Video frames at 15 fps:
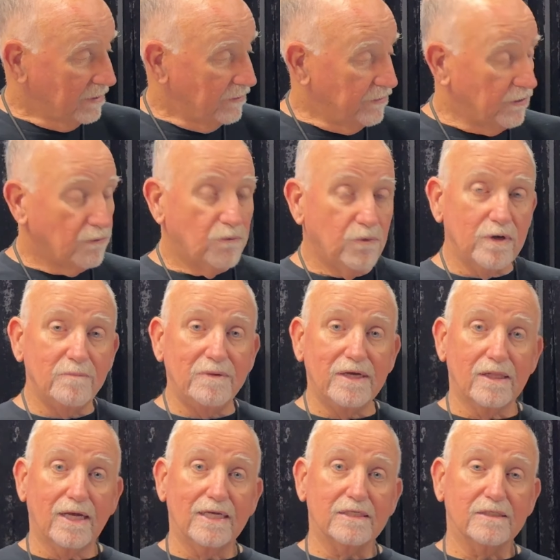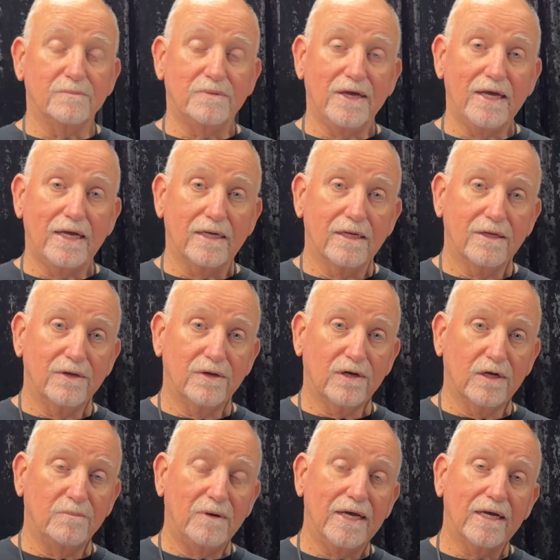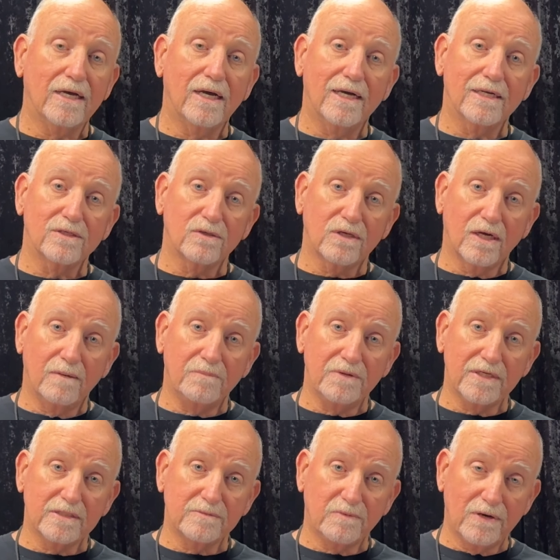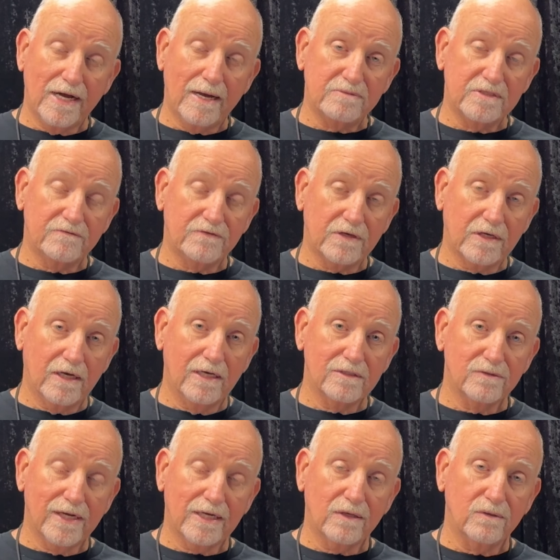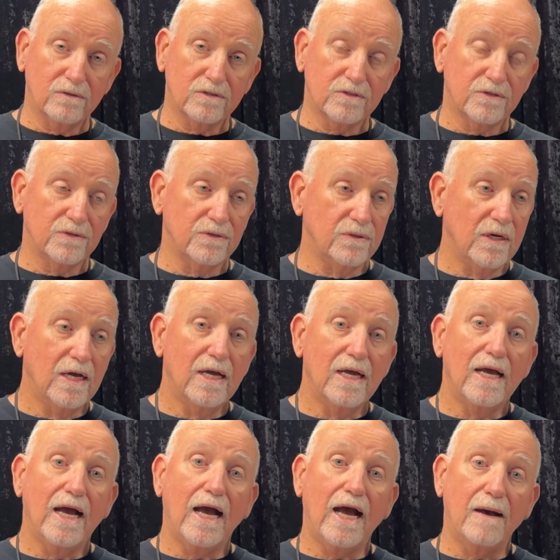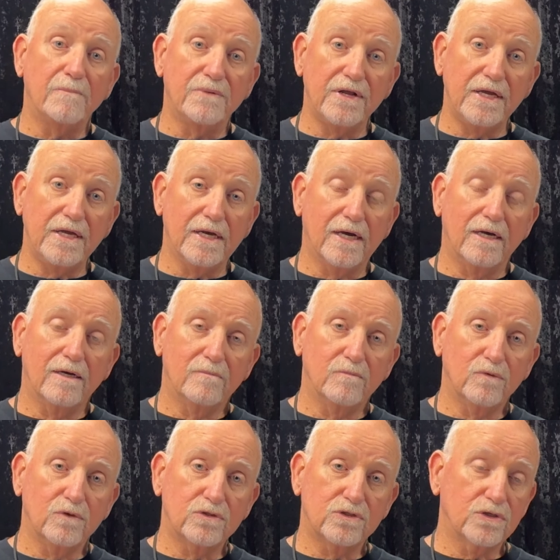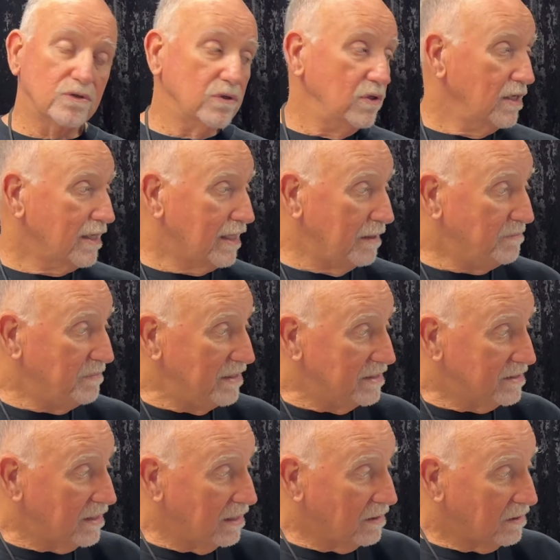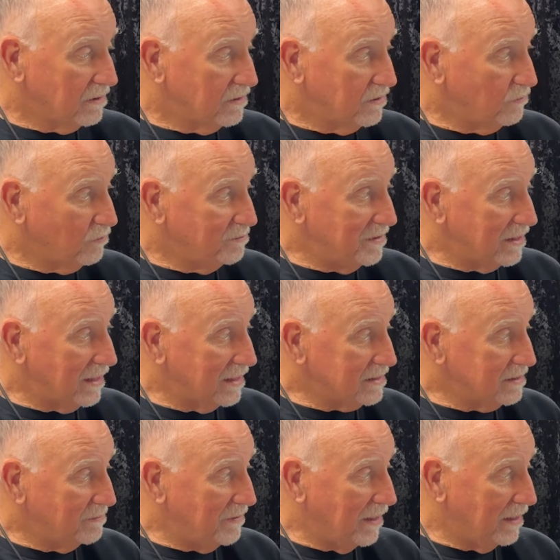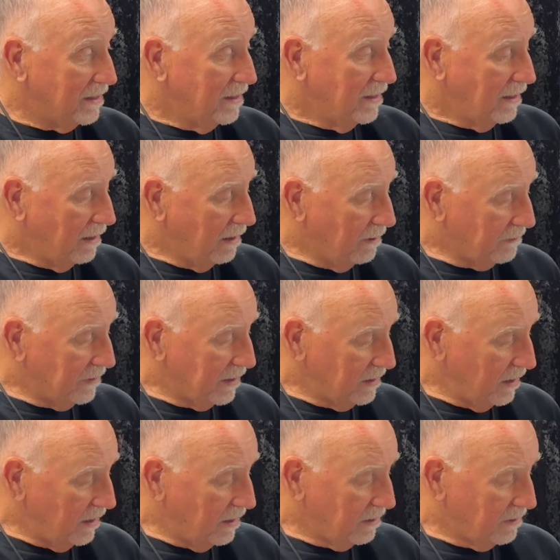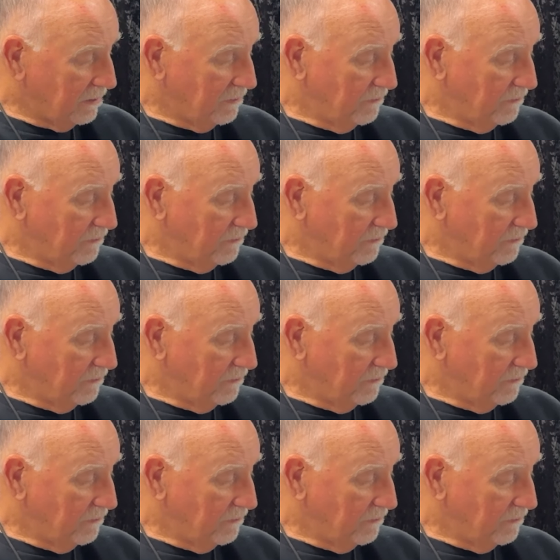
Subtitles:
there would be a lot to paint. You're going to buy a condo complex, perhaps, if the contract goes through. Habría mucho que pintar. There would be a lot to paint. Arreglar,